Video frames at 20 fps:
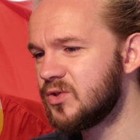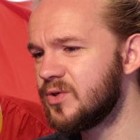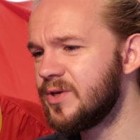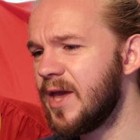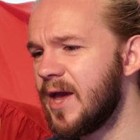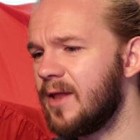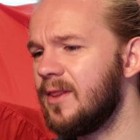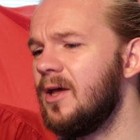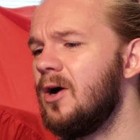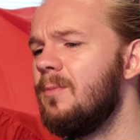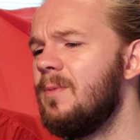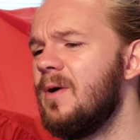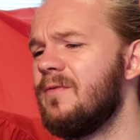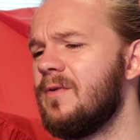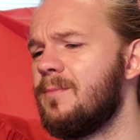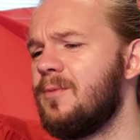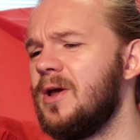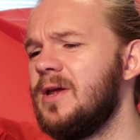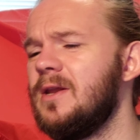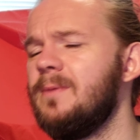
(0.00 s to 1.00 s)
So yeah, a little bit
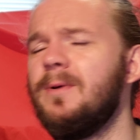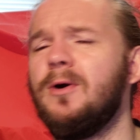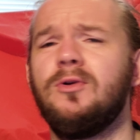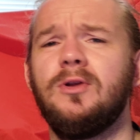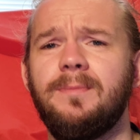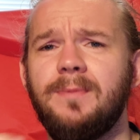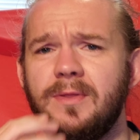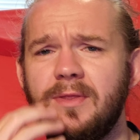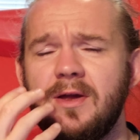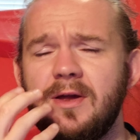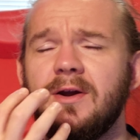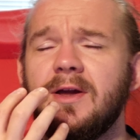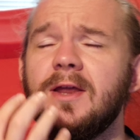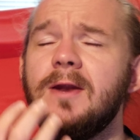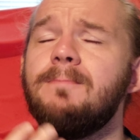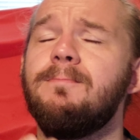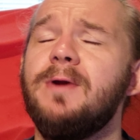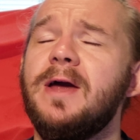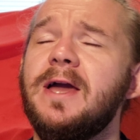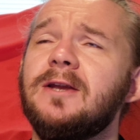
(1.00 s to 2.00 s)
of a bready build-up in there,
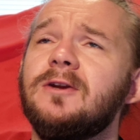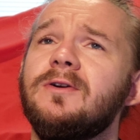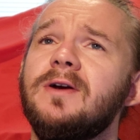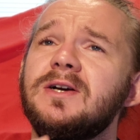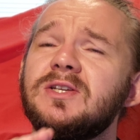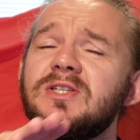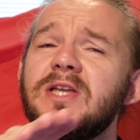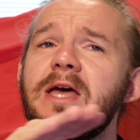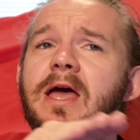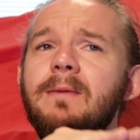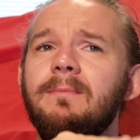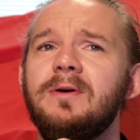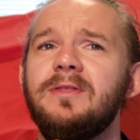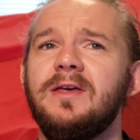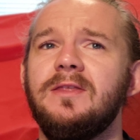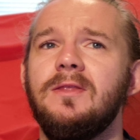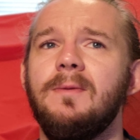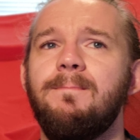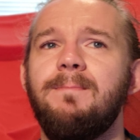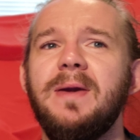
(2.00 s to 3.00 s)
kind of bread crust,
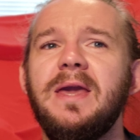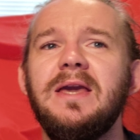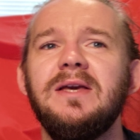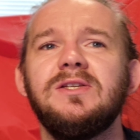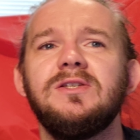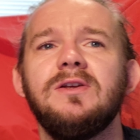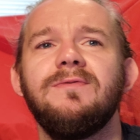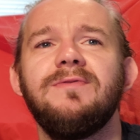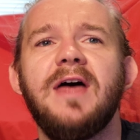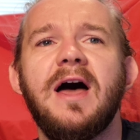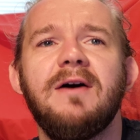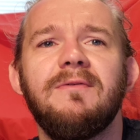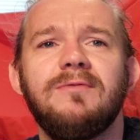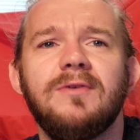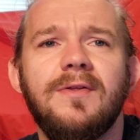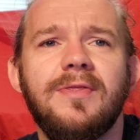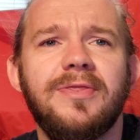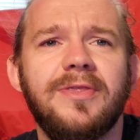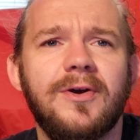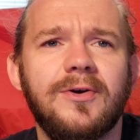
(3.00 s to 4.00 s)
but then the base of that
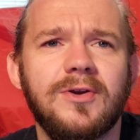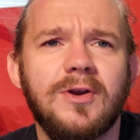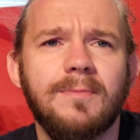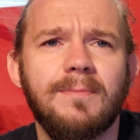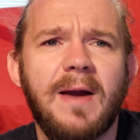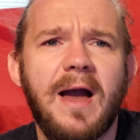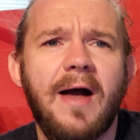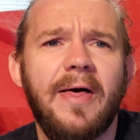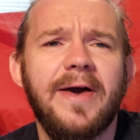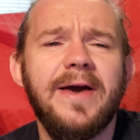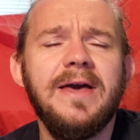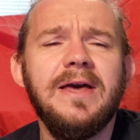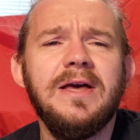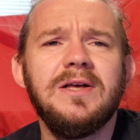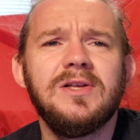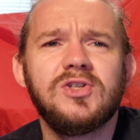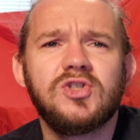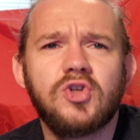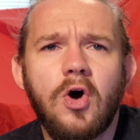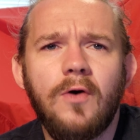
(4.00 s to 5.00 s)
front third of your palate,
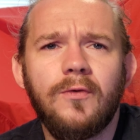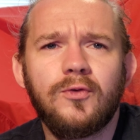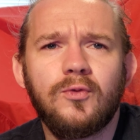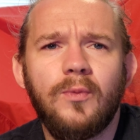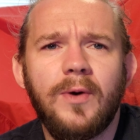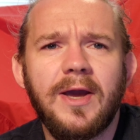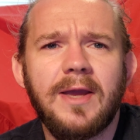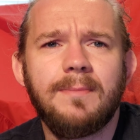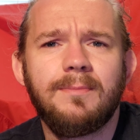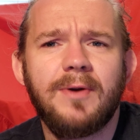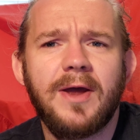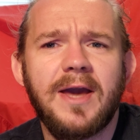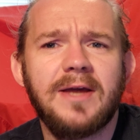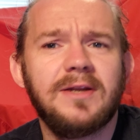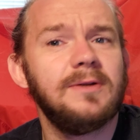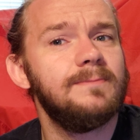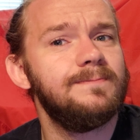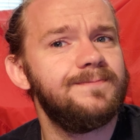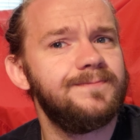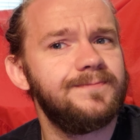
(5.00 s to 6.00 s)
soft white
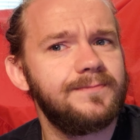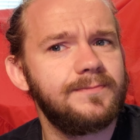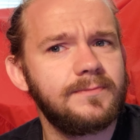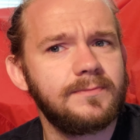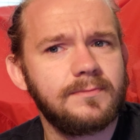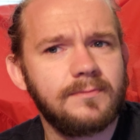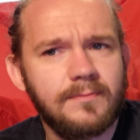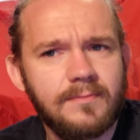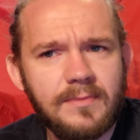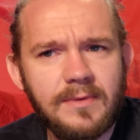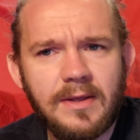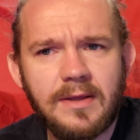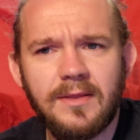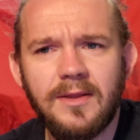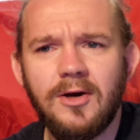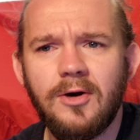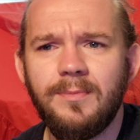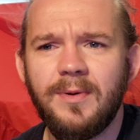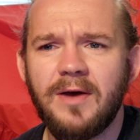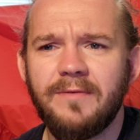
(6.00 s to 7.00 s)
bread,
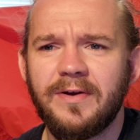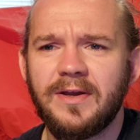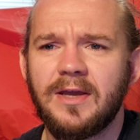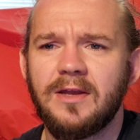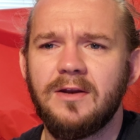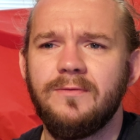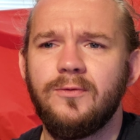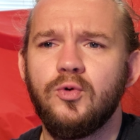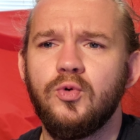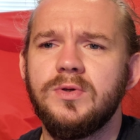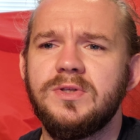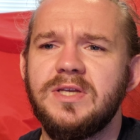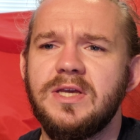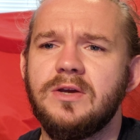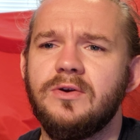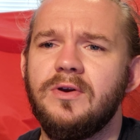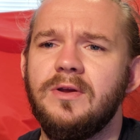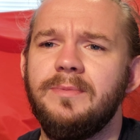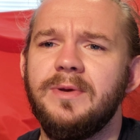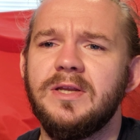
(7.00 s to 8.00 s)
a little bit of a kind of
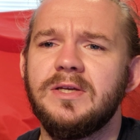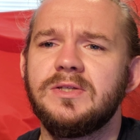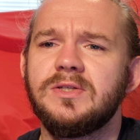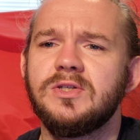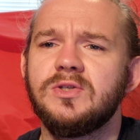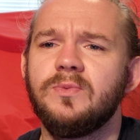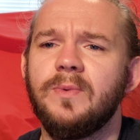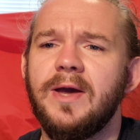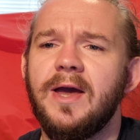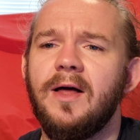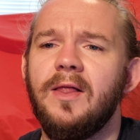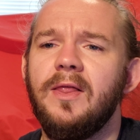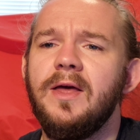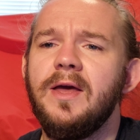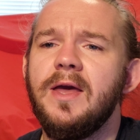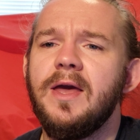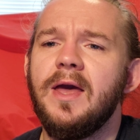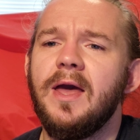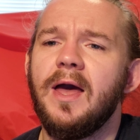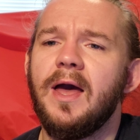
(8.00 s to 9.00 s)
oaty creaminess as
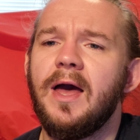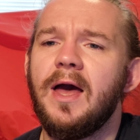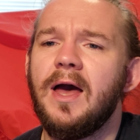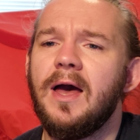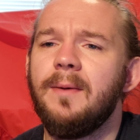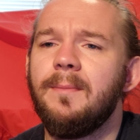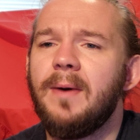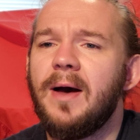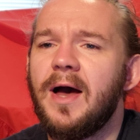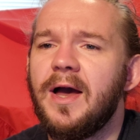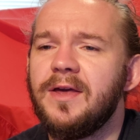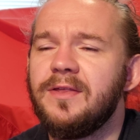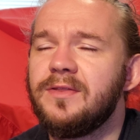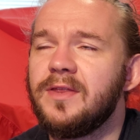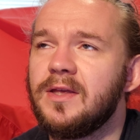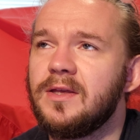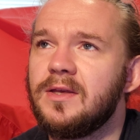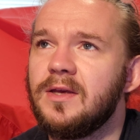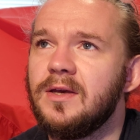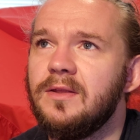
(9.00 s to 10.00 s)
well. I
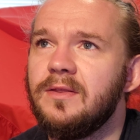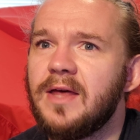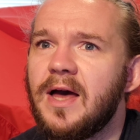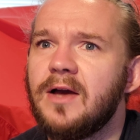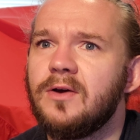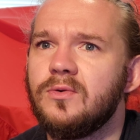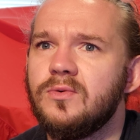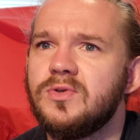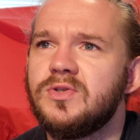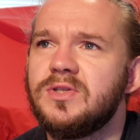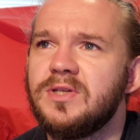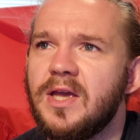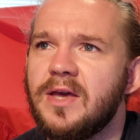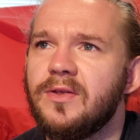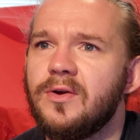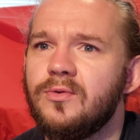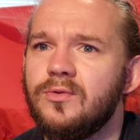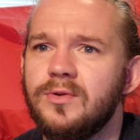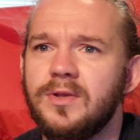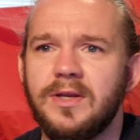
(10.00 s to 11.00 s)
think that goes
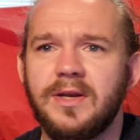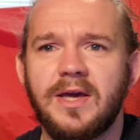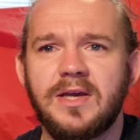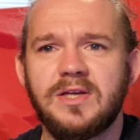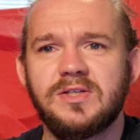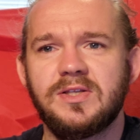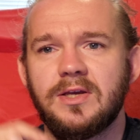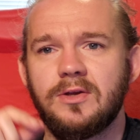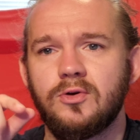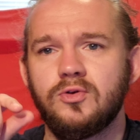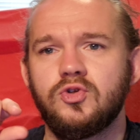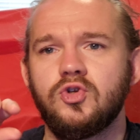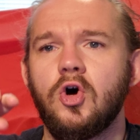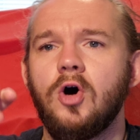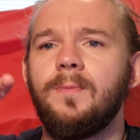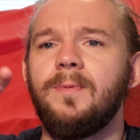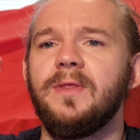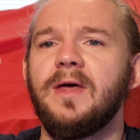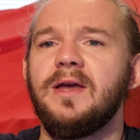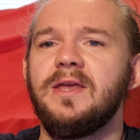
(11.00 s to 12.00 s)
together really nicely. And on
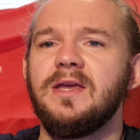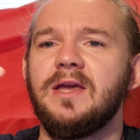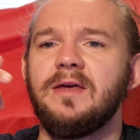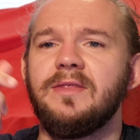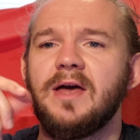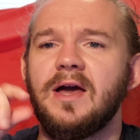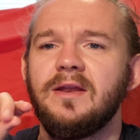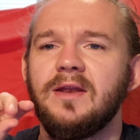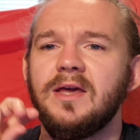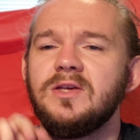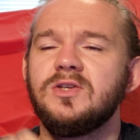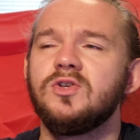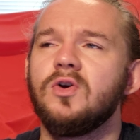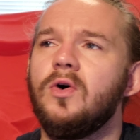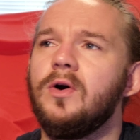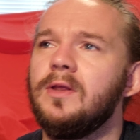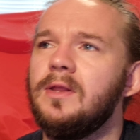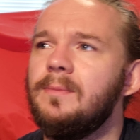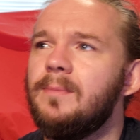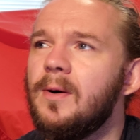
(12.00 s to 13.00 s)
top of that, you get that
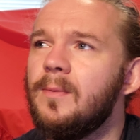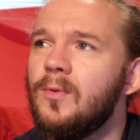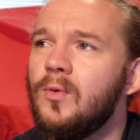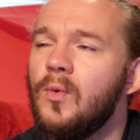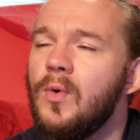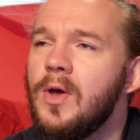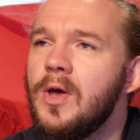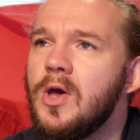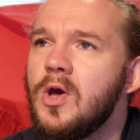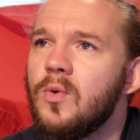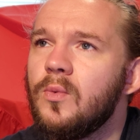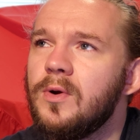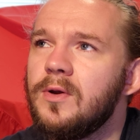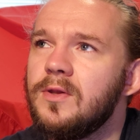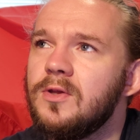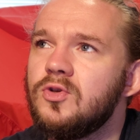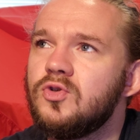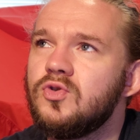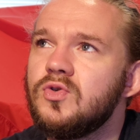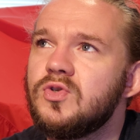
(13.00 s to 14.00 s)
nice oily bubble
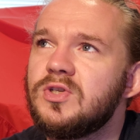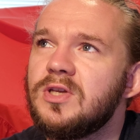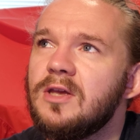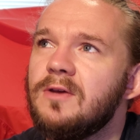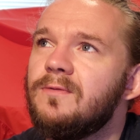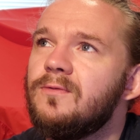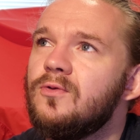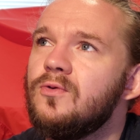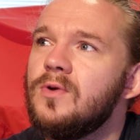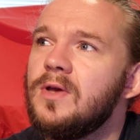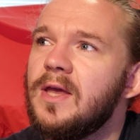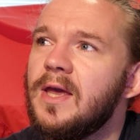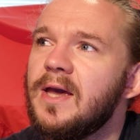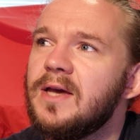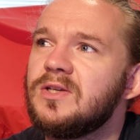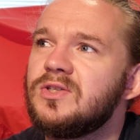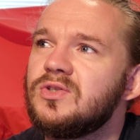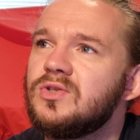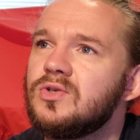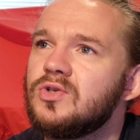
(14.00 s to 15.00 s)
where the juicy, fruity
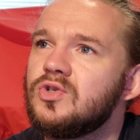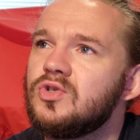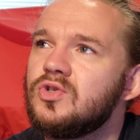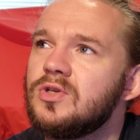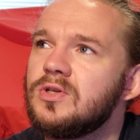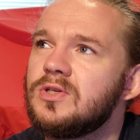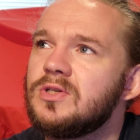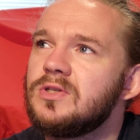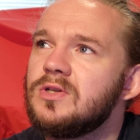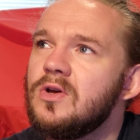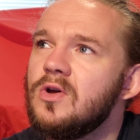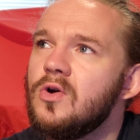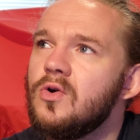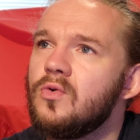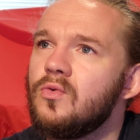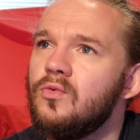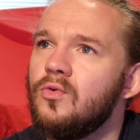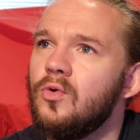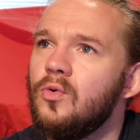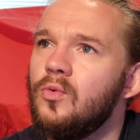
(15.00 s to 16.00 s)
esters just
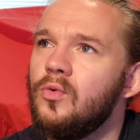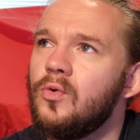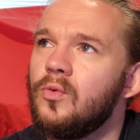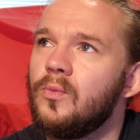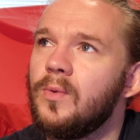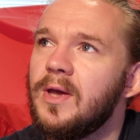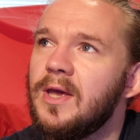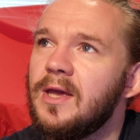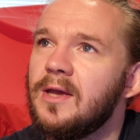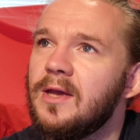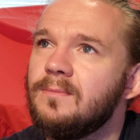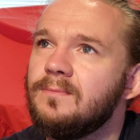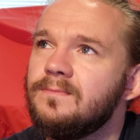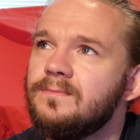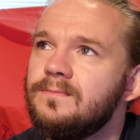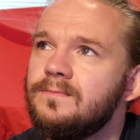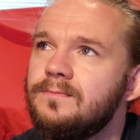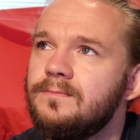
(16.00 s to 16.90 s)
roll their way,